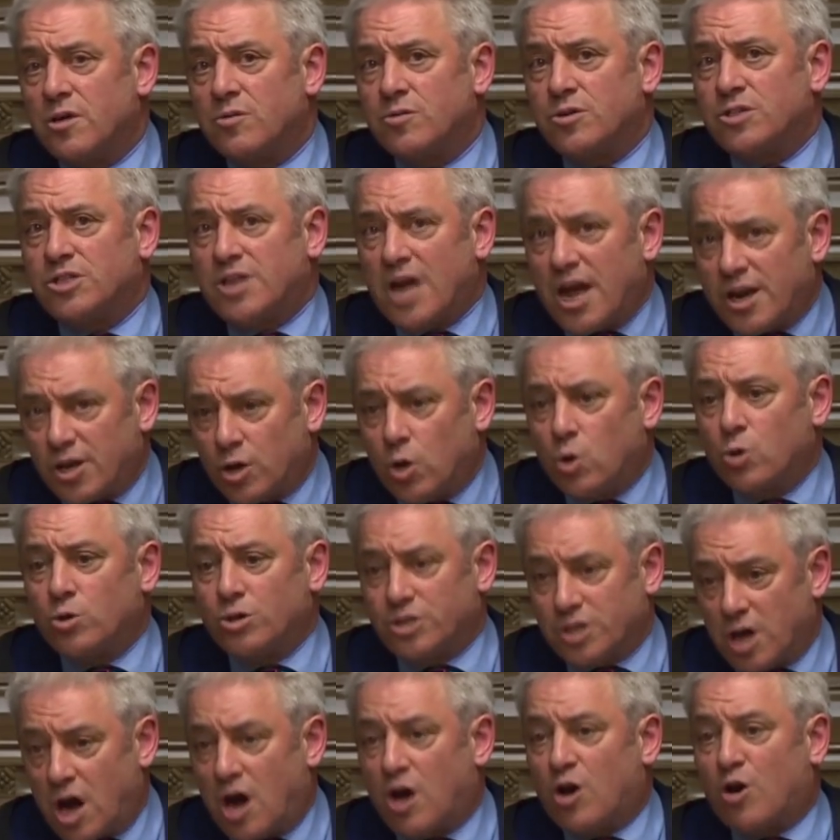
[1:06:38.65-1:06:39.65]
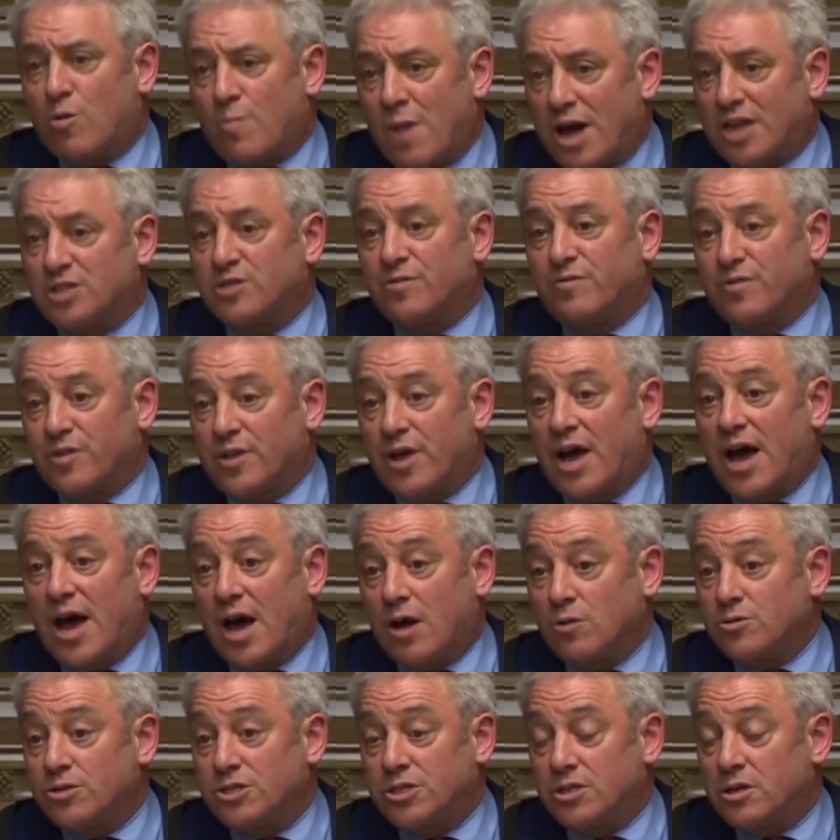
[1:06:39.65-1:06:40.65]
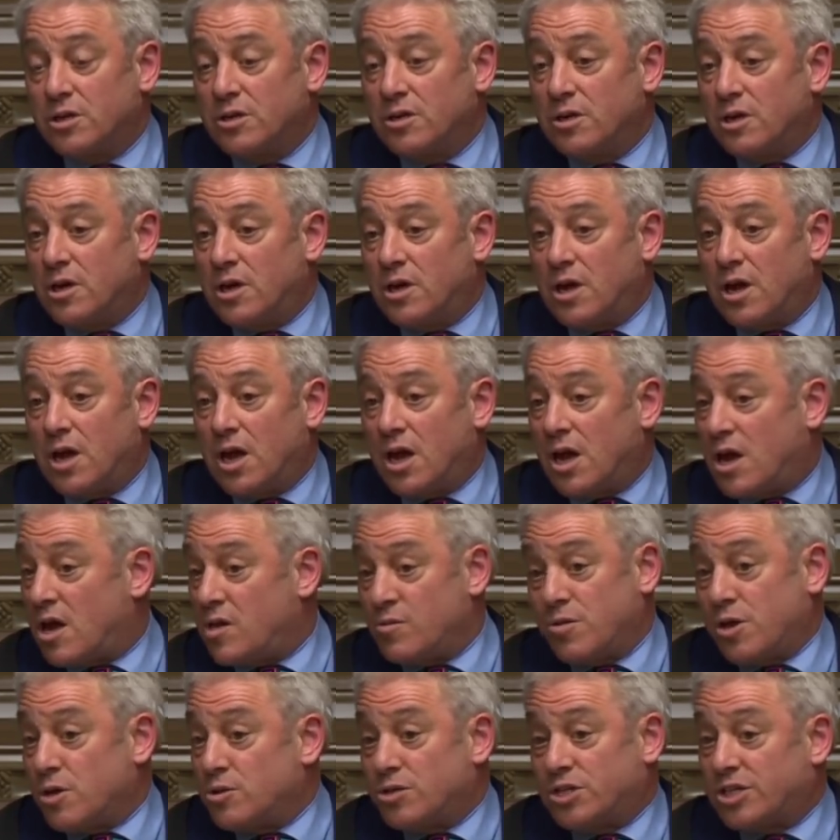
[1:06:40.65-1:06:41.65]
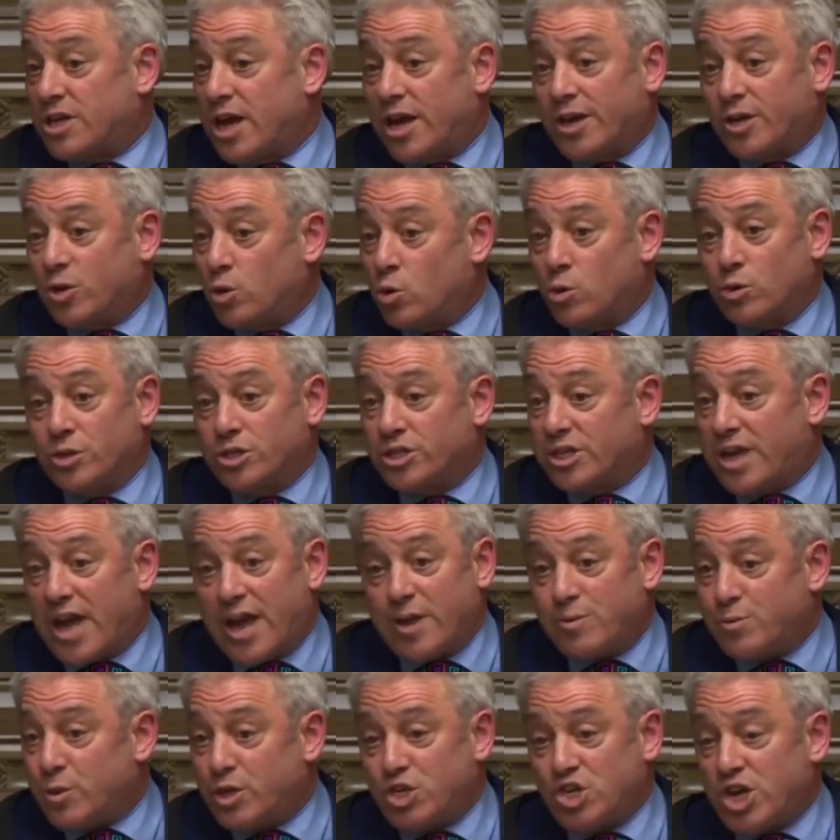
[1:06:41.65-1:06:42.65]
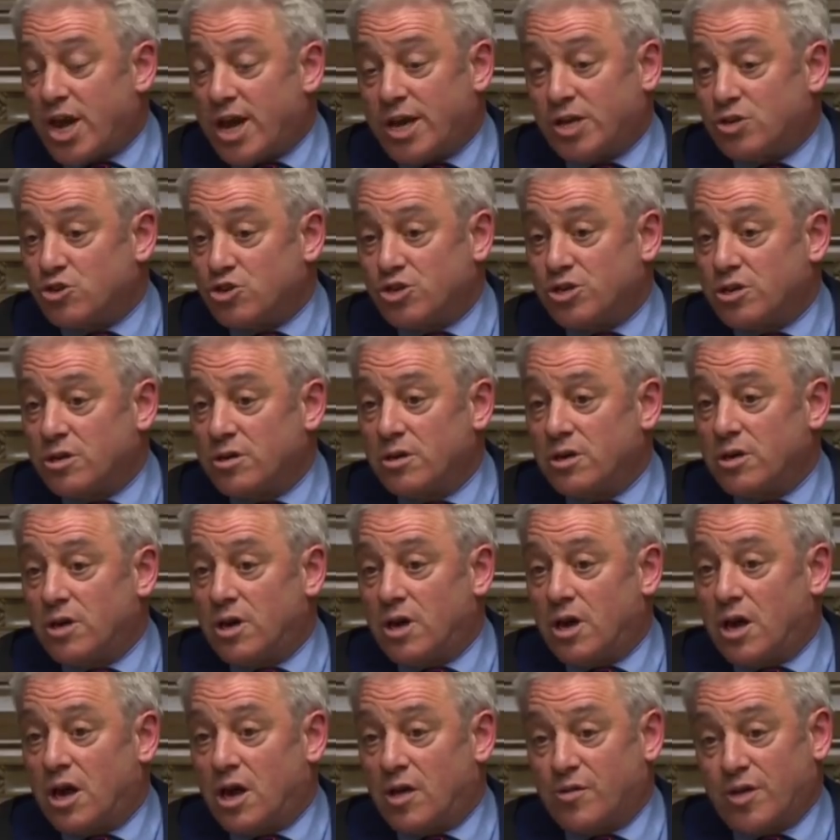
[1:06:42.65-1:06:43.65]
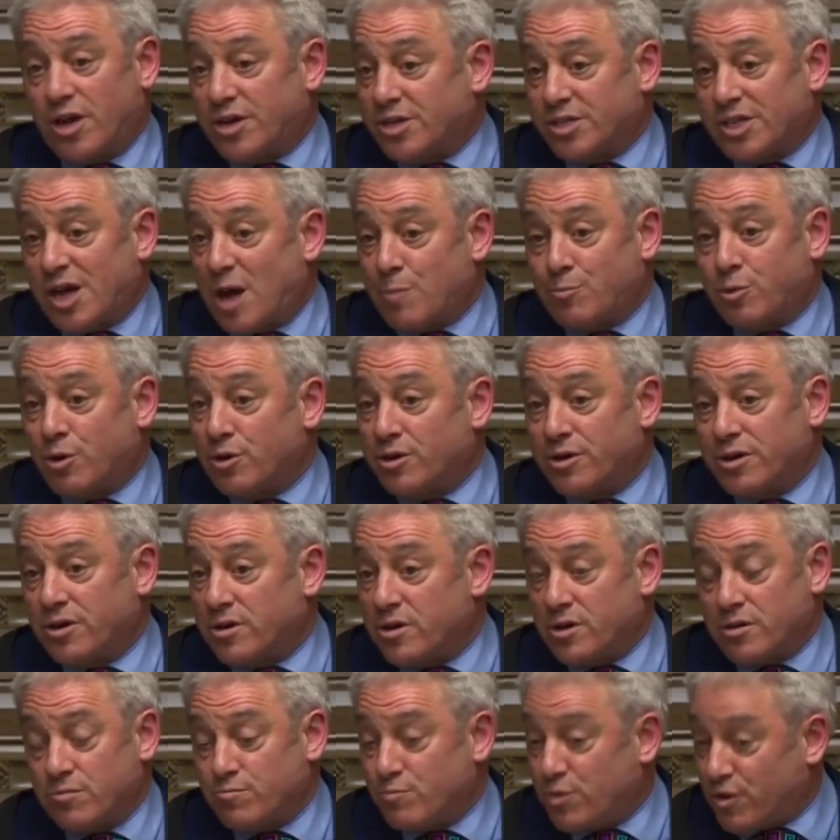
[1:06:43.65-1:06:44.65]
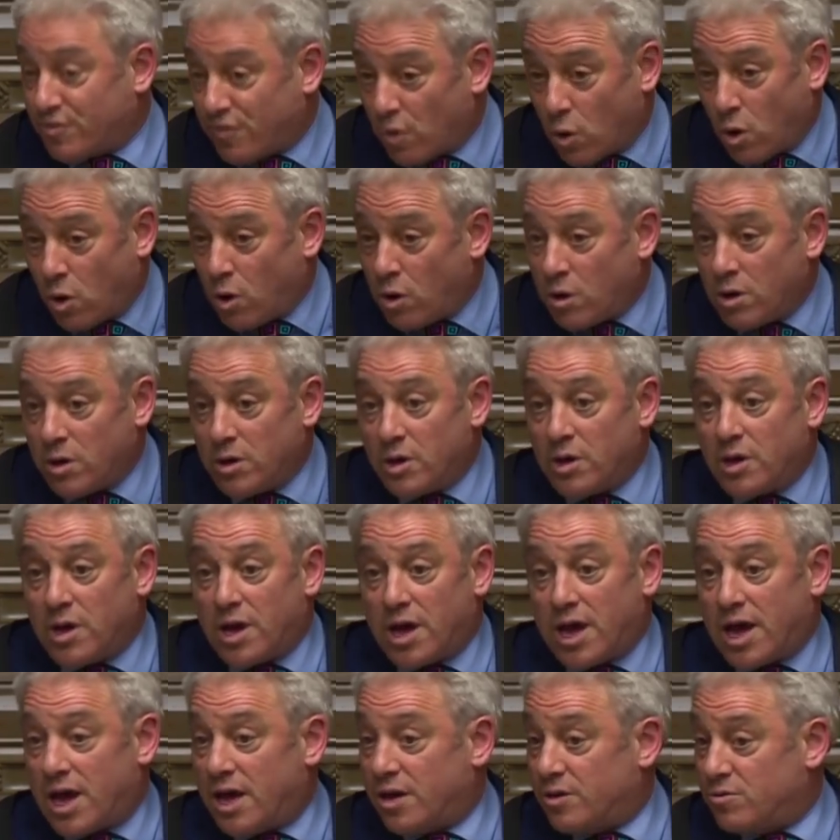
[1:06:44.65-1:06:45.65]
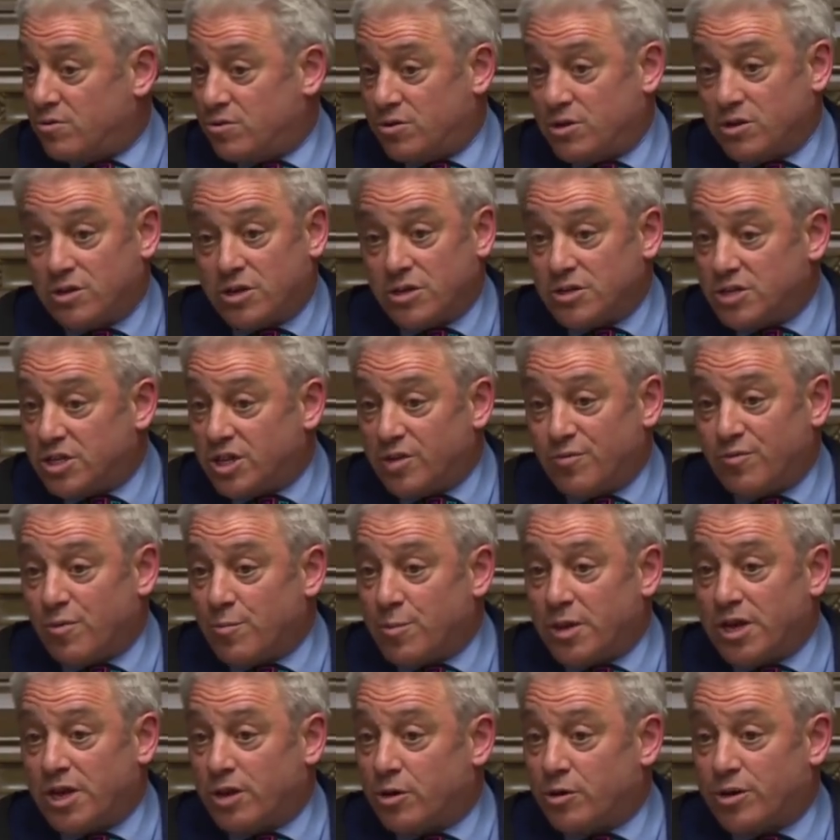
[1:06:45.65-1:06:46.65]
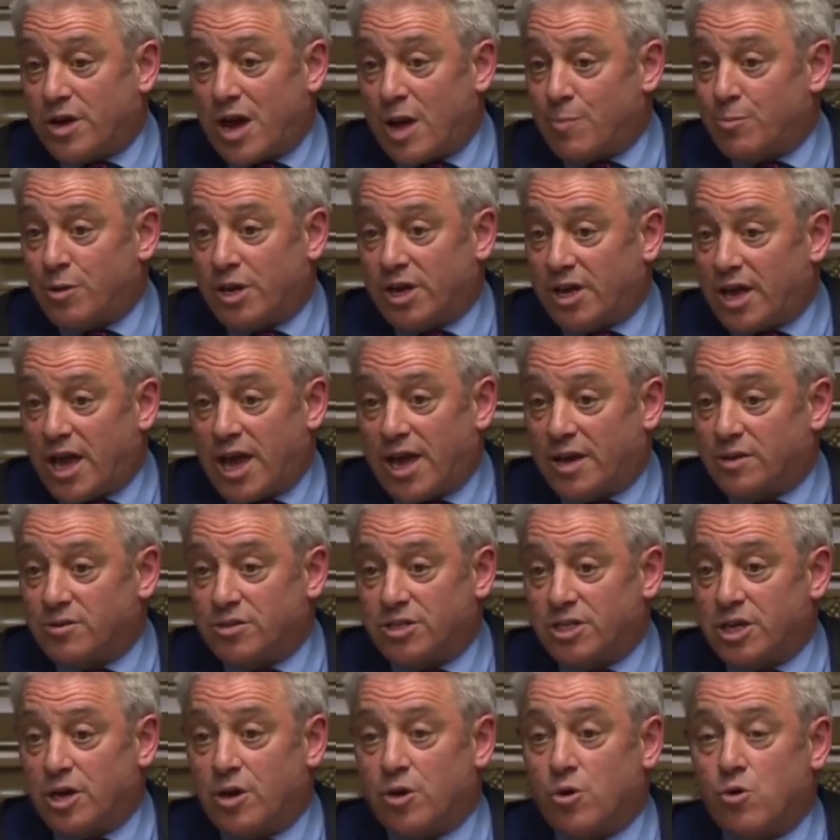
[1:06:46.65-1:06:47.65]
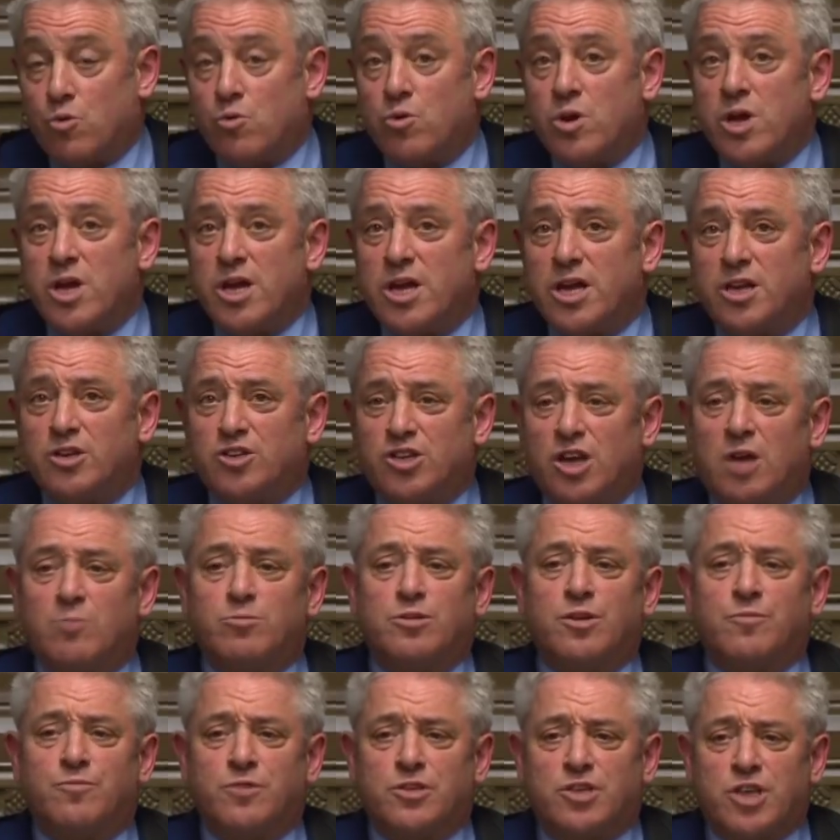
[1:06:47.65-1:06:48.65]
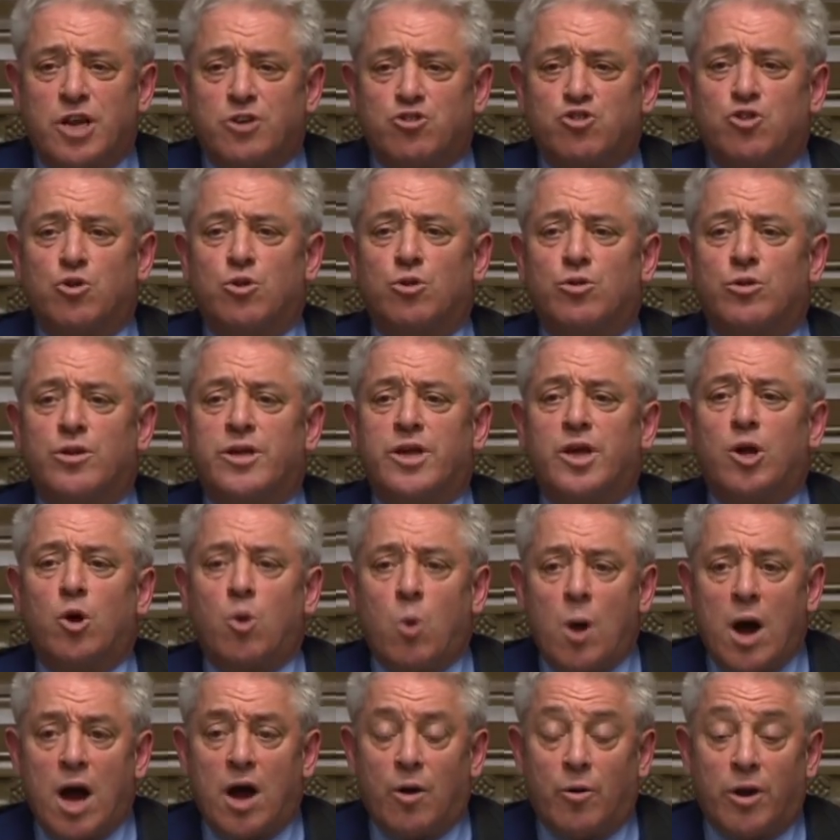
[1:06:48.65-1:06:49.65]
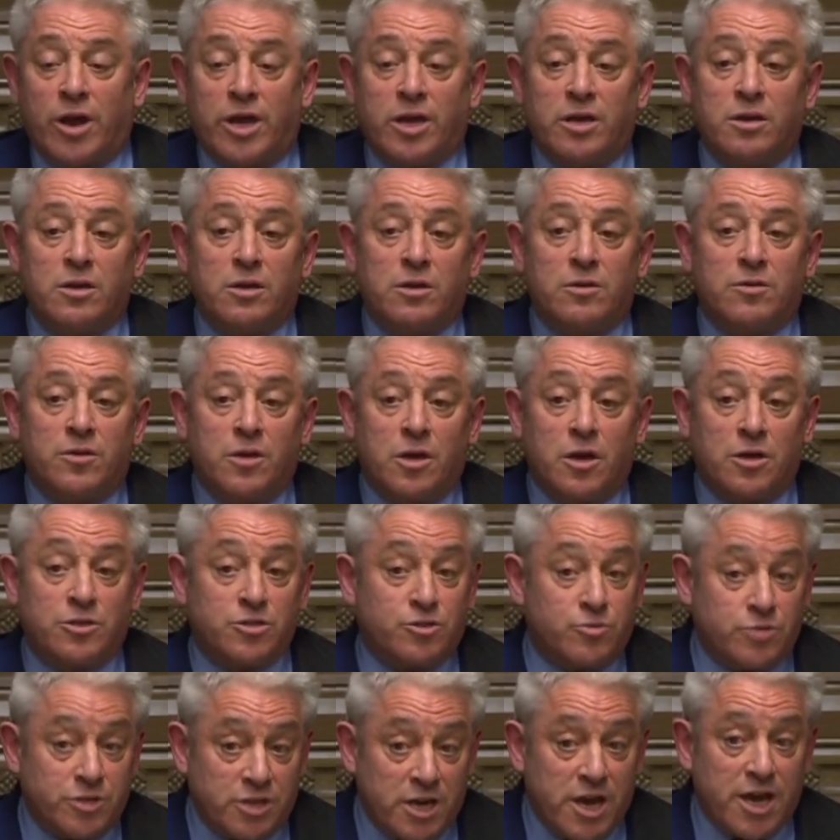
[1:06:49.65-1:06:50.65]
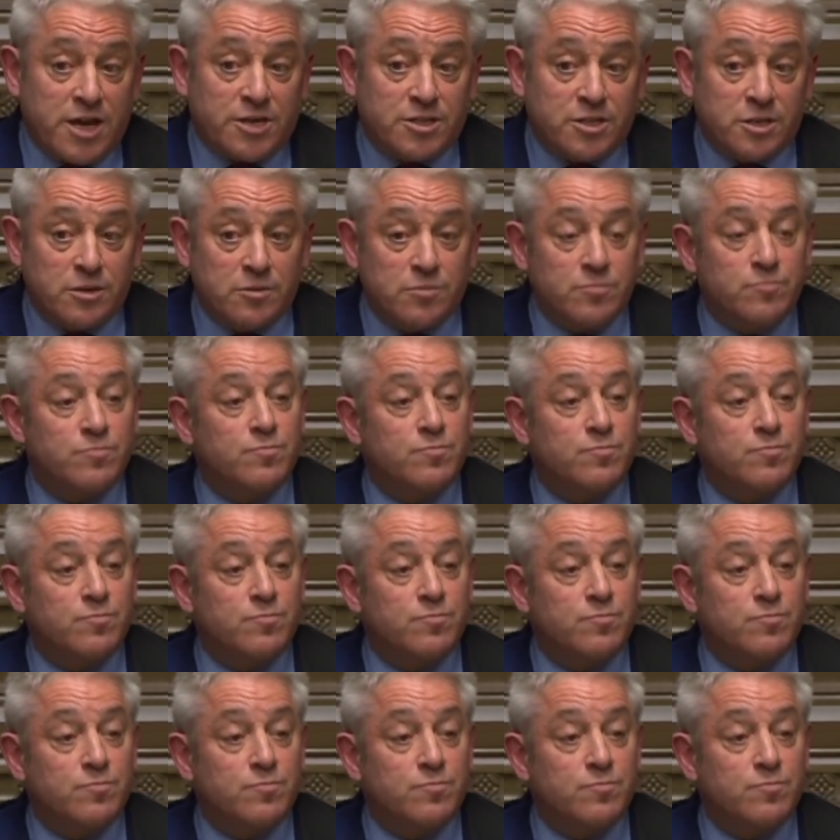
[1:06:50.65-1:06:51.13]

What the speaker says: The standing orders are a matter for the House, and those standing orders can be changed. That has happened before, and conceivably it could happen again. So, in terms of the central inquiry, the answer is yes.